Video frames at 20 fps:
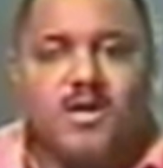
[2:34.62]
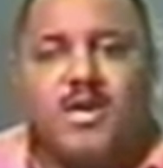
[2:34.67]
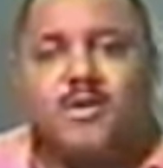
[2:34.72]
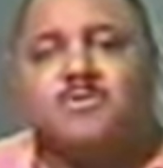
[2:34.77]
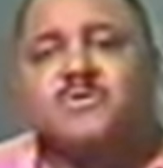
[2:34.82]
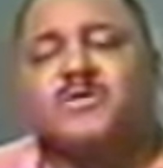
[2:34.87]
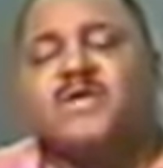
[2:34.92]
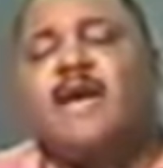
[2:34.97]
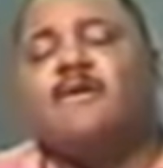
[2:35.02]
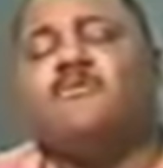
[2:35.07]

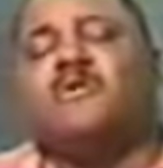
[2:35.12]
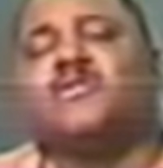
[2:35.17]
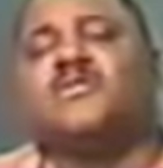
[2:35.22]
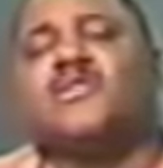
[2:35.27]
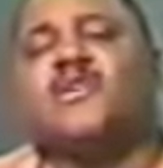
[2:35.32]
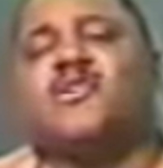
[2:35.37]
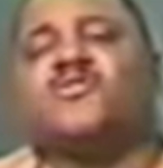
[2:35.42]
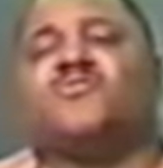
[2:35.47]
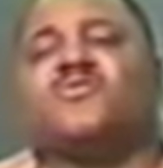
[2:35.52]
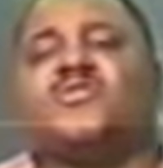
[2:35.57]
He was like, well,
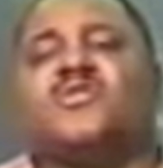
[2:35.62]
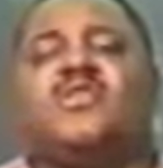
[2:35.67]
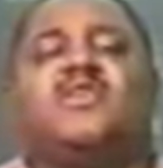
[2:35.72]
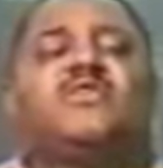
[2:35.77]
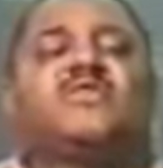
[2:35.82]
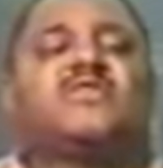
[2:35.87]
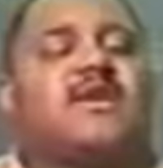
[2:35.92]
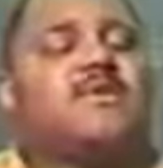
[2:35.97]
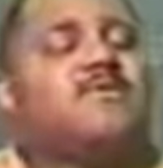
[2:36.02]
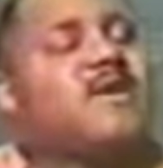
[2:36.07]
it's interesting.
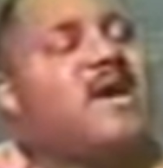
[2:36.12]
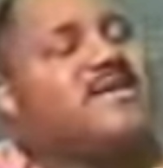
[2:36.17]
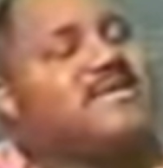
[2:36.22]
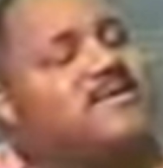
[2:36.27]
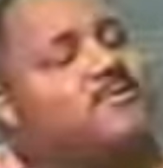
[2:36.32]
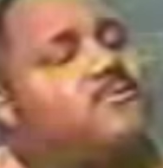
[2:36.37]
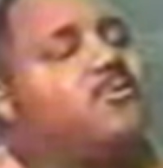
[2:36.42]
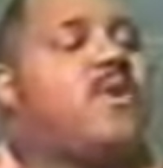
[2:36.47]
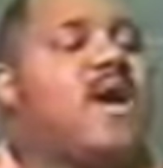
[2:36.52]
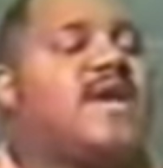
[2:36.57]
He said,
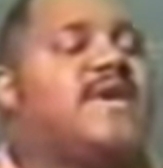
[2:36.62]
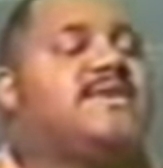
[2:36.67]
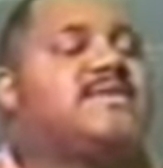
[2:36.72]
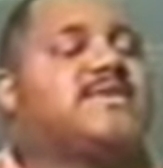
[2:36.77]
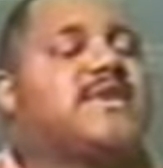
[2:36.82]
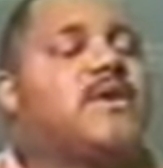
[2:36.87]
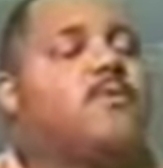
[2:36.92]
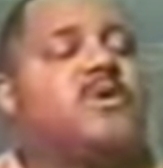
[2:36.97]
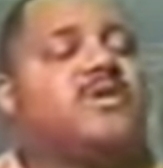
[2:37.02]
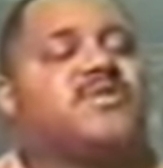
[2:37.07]
I said, well, why? He
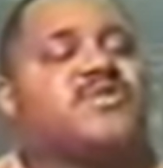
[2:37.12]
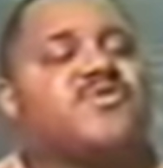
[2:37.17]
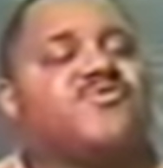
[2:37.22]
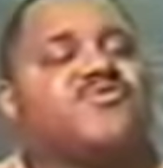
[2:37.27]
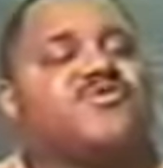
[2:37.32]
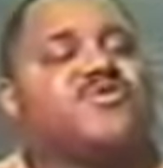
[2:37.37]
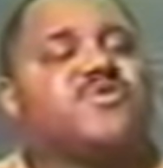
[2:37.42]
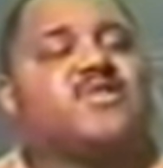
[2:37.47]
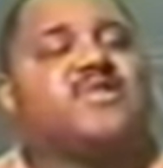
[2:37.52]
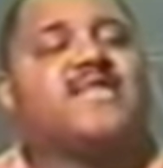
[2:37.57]
said, well, it's
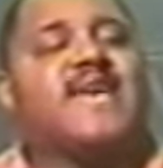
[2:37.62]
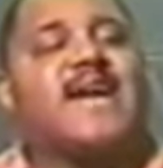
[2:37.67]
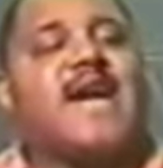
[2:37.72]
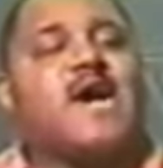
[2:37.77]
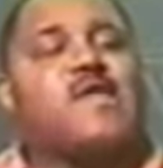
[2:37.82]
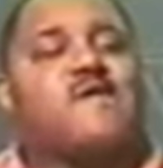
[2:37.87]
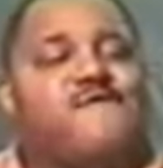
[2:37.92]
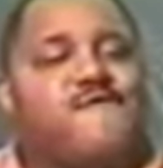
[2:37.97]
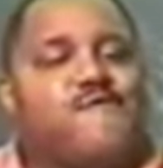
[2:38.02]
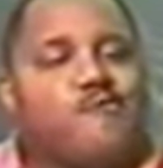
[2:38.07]
interesting because I
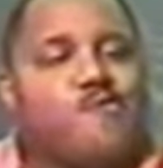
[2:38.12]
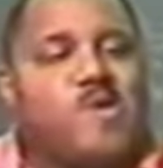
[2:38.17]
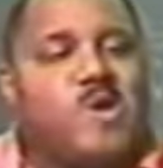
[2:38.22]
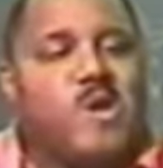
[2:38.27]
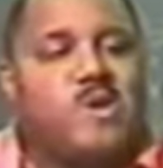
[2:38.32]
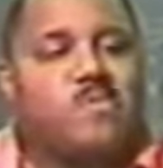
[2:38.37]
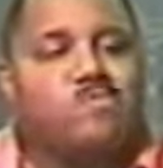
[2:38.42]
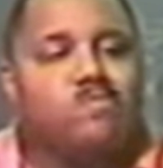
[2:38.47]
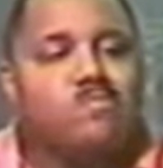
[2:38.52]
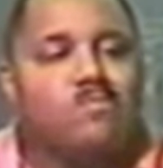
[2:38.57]
got a
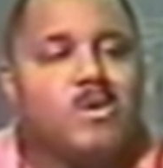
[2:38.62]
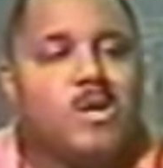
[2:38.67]
friend,